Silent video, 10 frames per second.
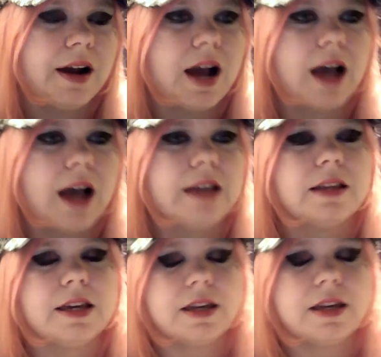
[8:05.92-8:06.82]
I
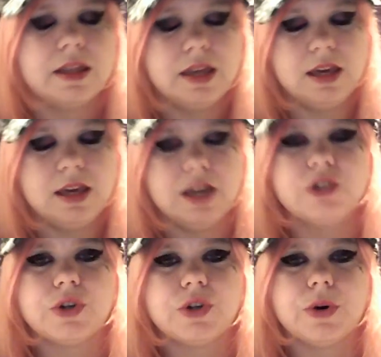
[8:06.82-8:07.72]
like the
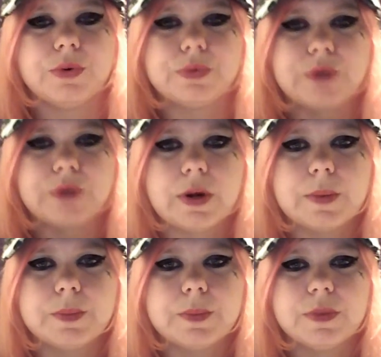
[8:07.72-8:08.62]
intro
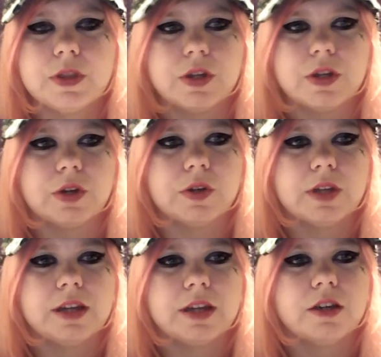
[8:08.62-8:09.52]
from the
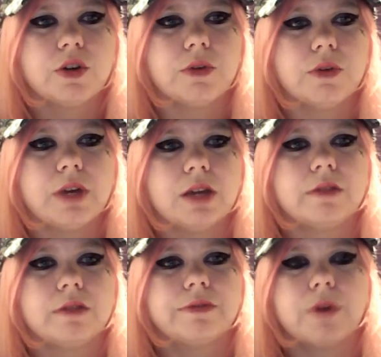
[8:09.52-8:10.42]
Korean
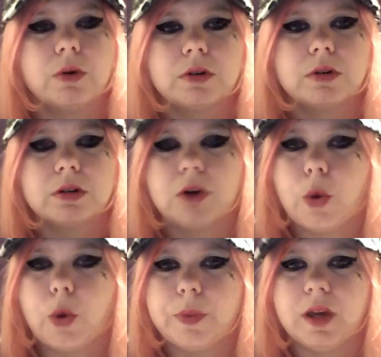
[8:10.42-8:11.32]
folk
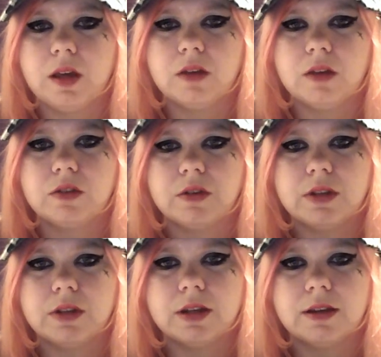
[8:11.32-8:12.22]
opening to
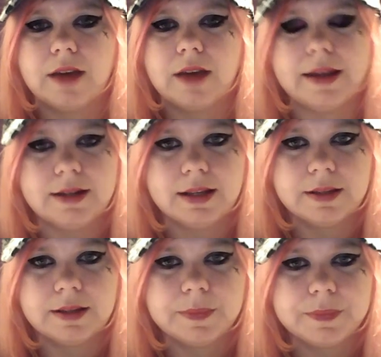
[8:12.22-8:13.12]
the ending,
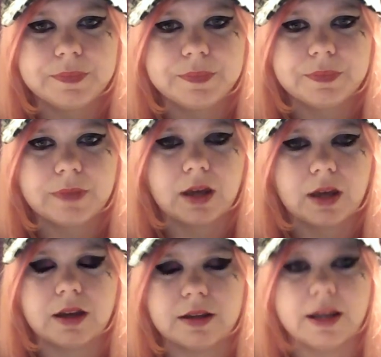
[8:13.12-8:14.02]

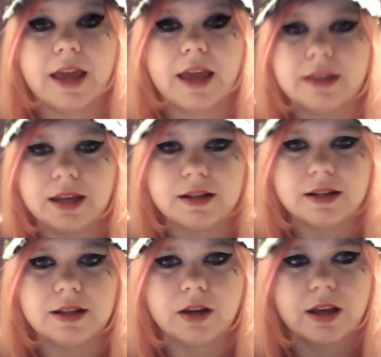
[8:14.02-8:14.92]
and the
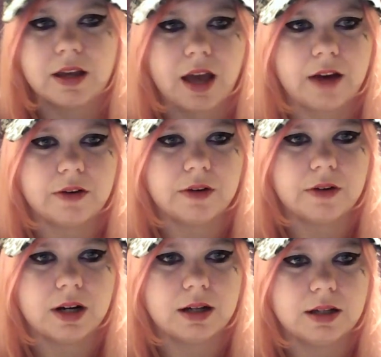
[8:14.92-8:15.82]
ending, how
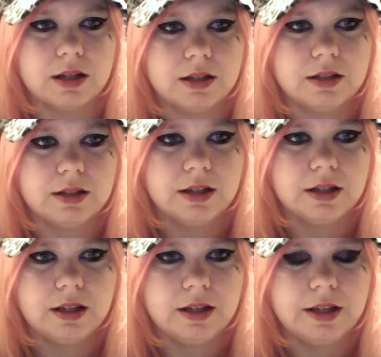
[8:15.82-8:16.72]

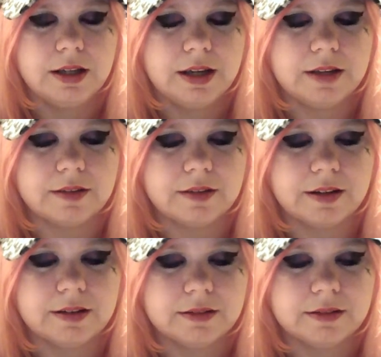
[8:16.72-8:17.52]
it's like